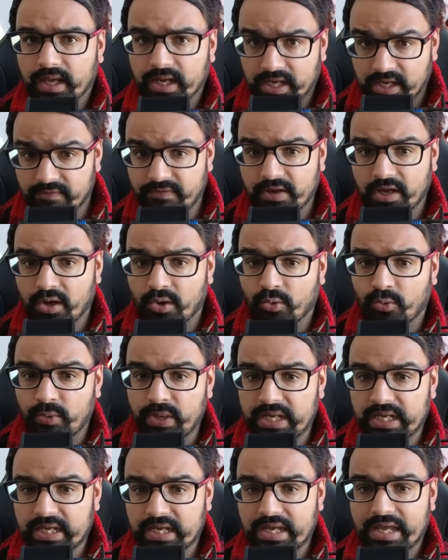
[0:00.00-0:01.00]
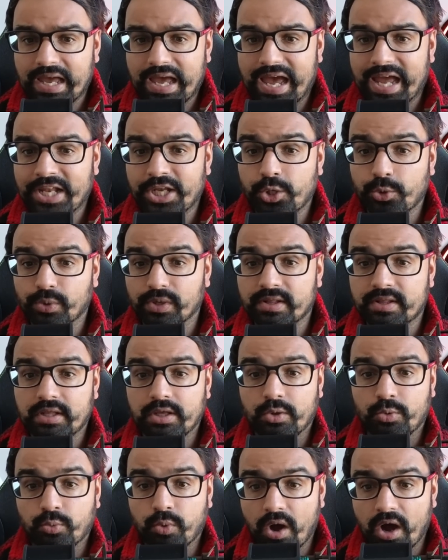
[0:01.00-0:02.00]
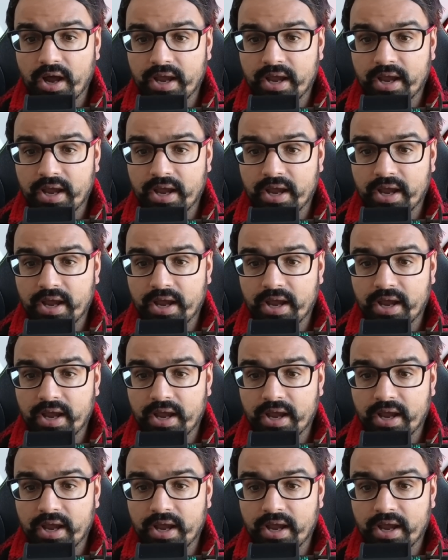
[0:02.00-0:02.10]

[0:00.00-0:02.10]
Give it a week, and you will see why